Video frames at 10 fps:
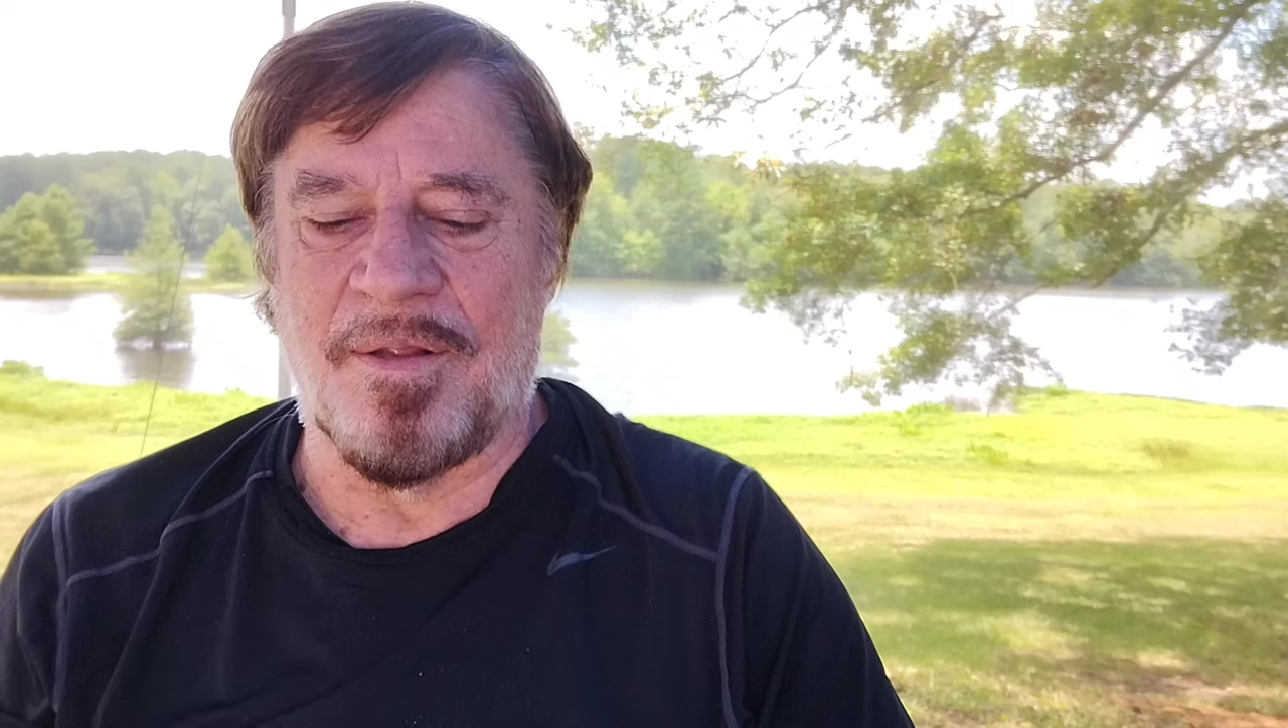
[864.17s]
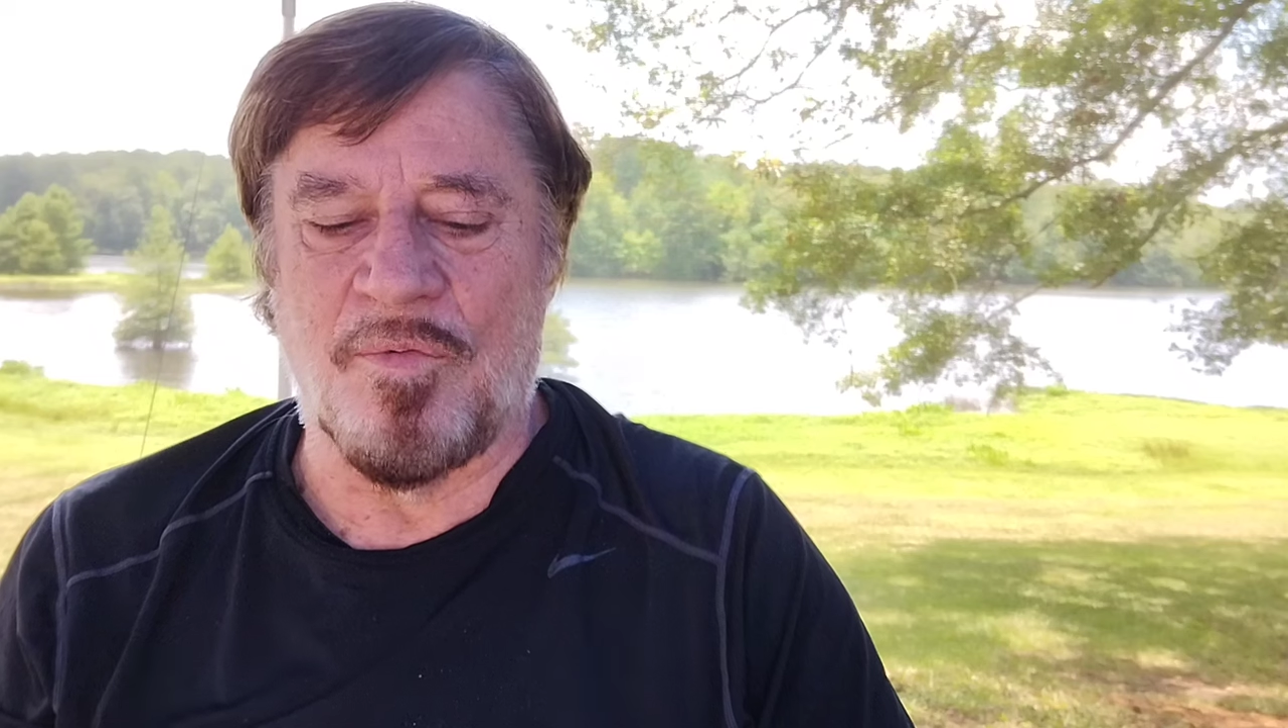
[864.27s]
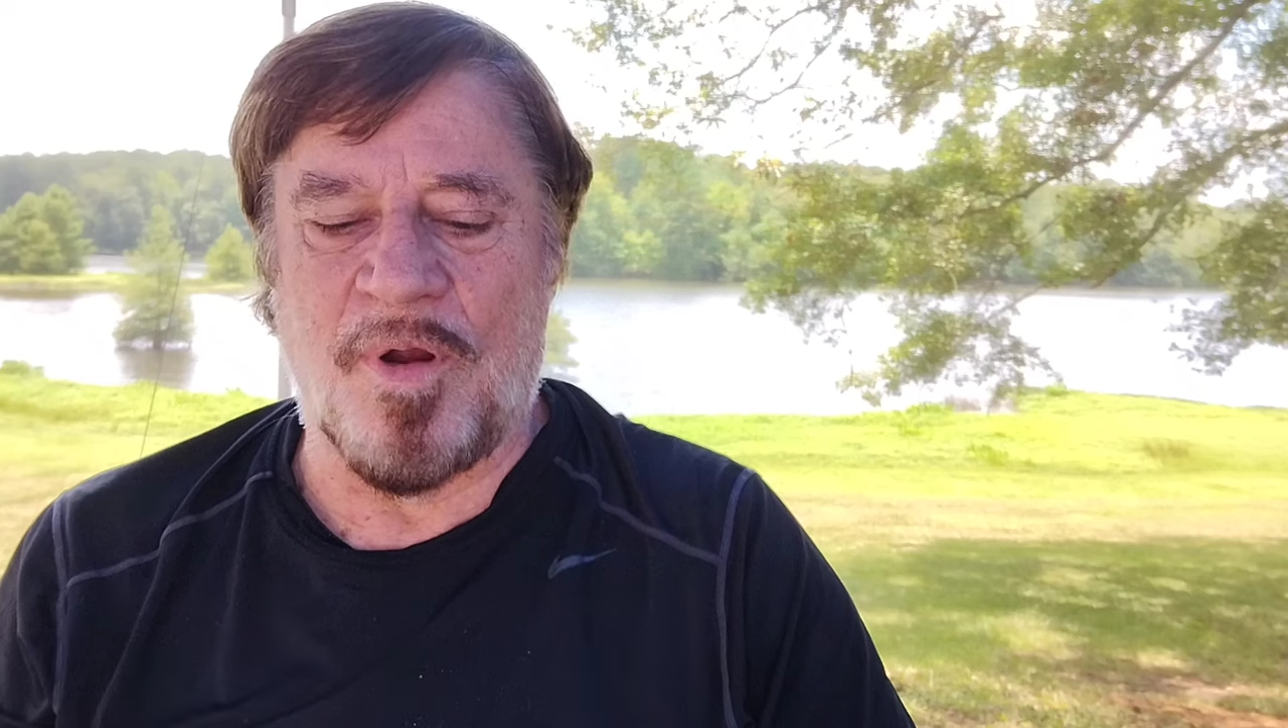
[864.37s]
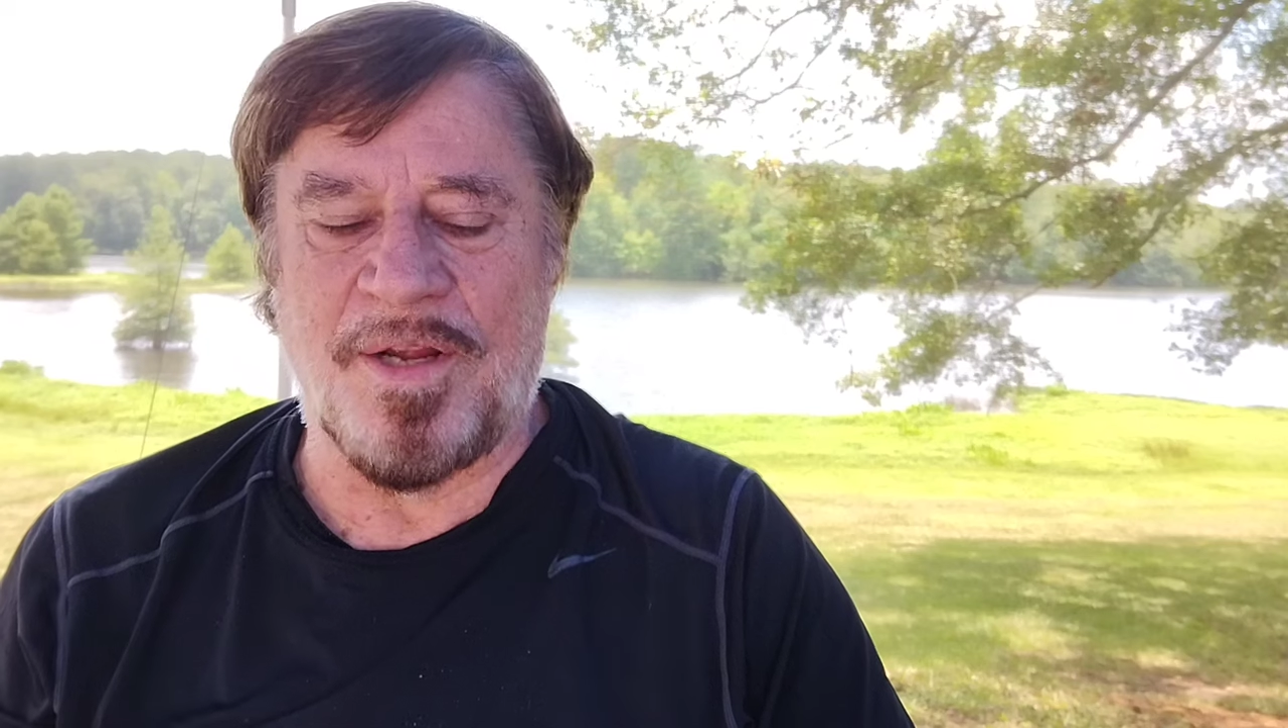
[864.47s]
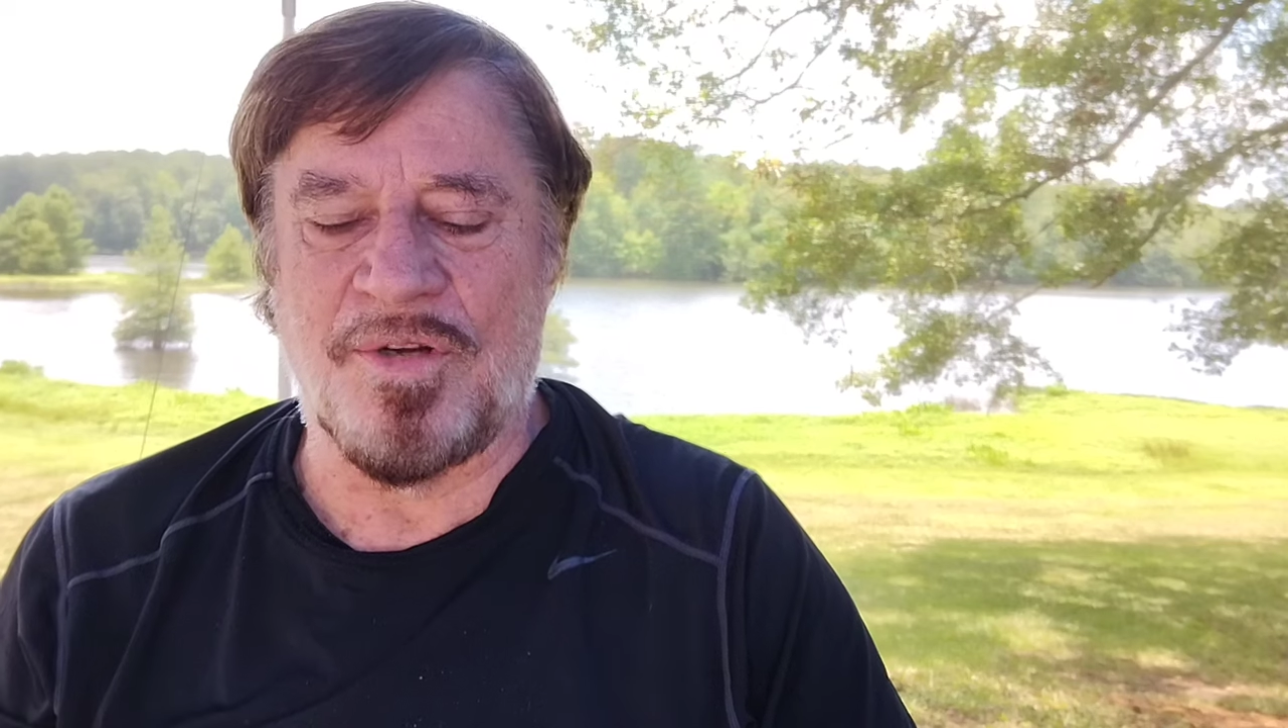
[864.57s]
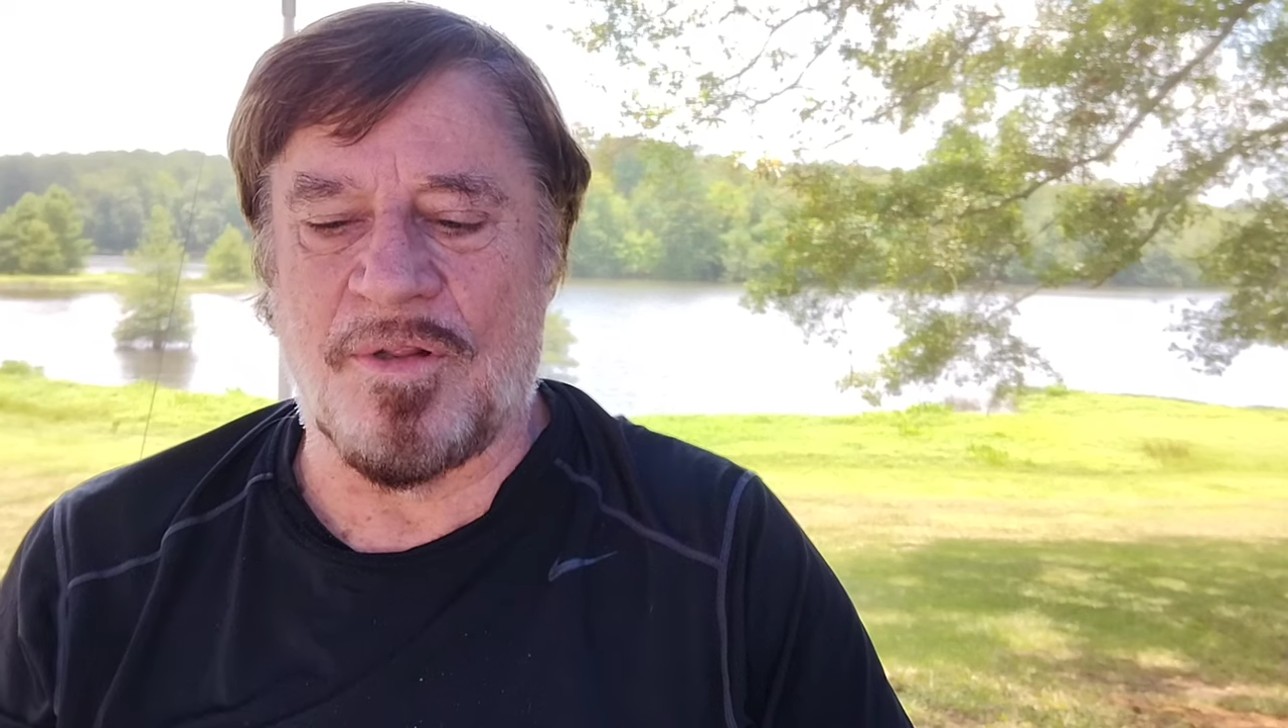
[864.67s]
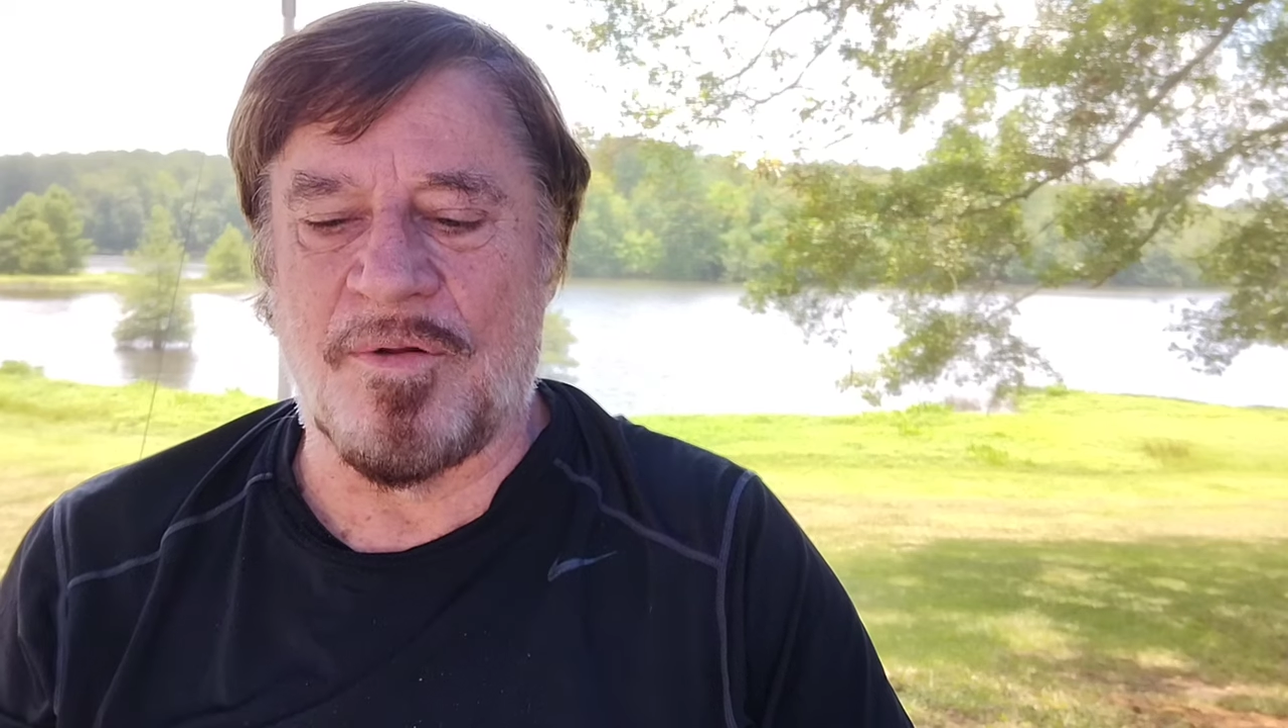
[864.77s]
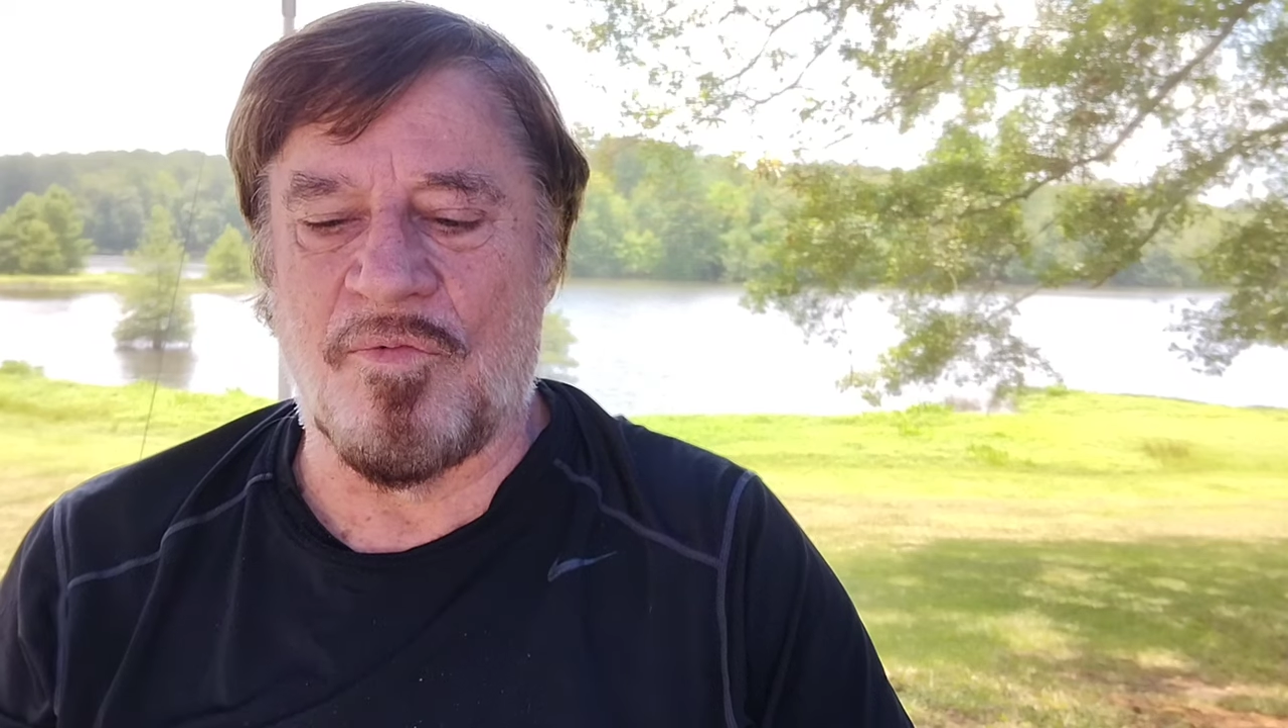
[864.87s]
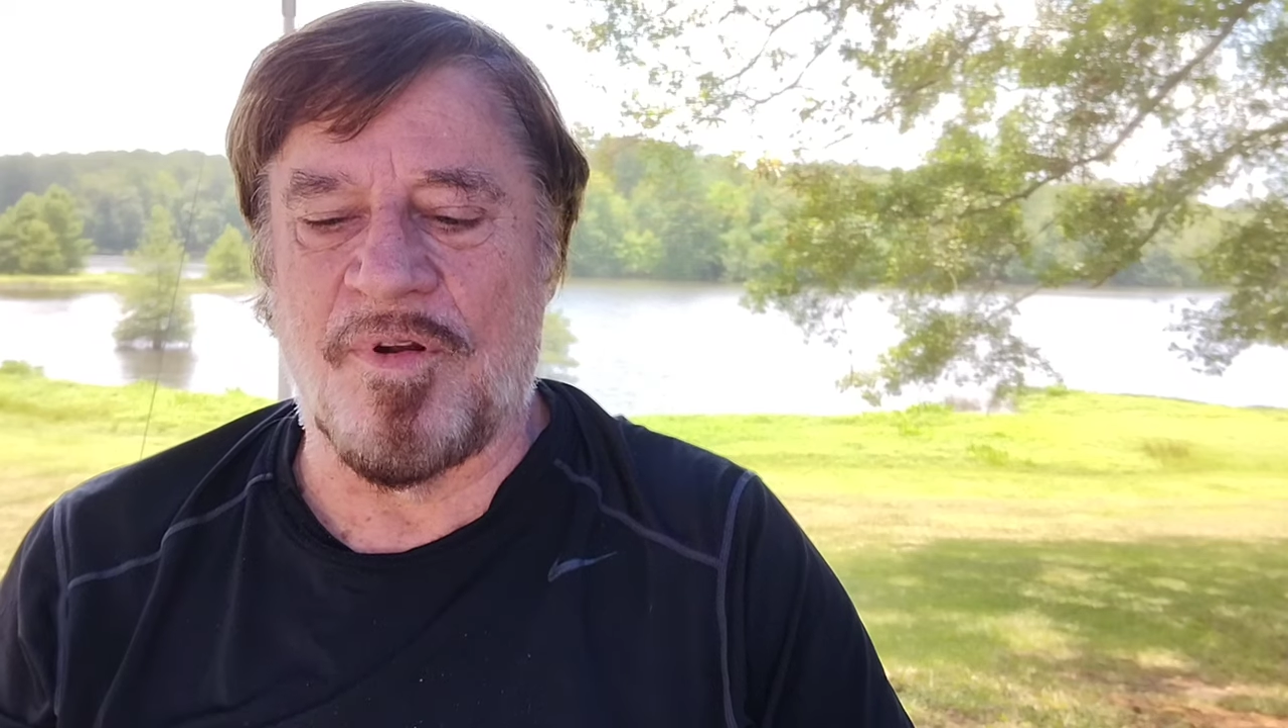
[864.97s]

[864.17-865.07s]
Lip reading: the racial and